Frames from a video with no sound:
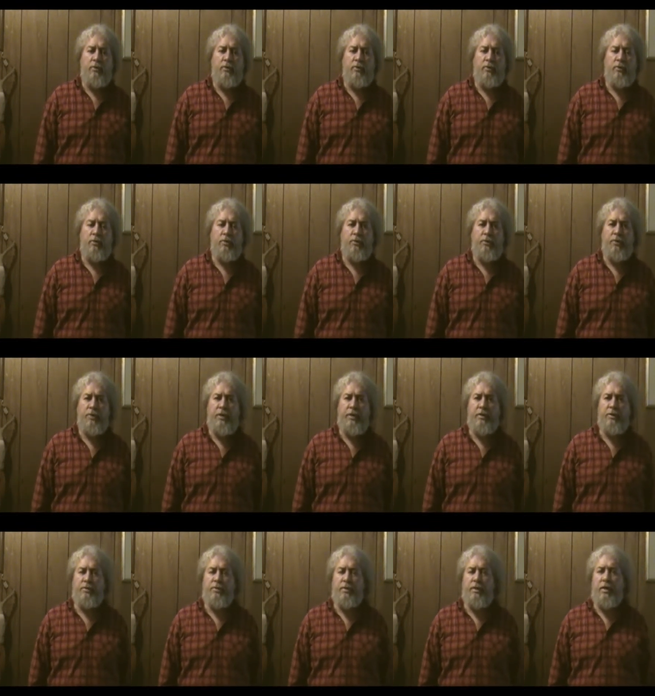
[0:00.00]
other
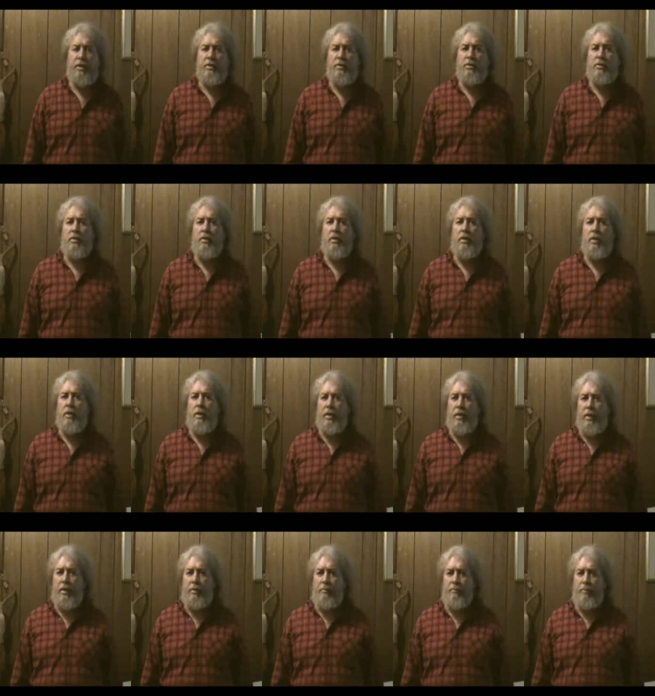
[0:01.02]
things that
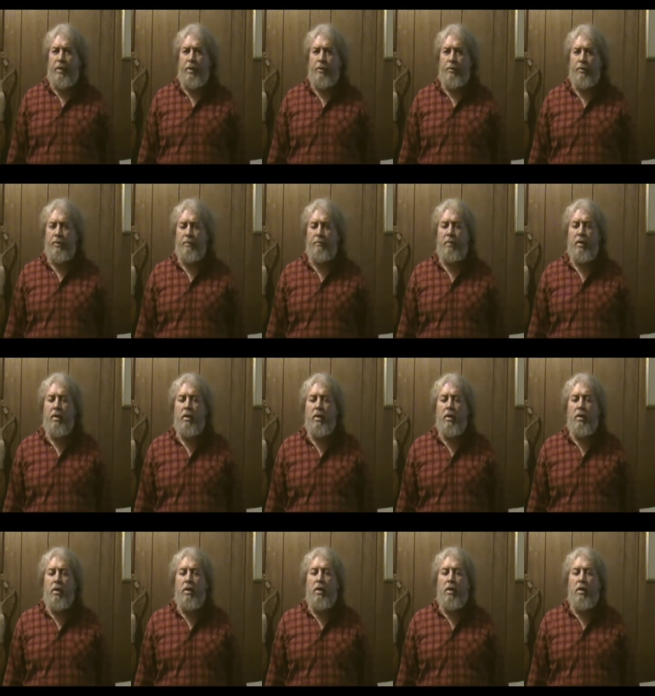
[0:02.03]
impair them.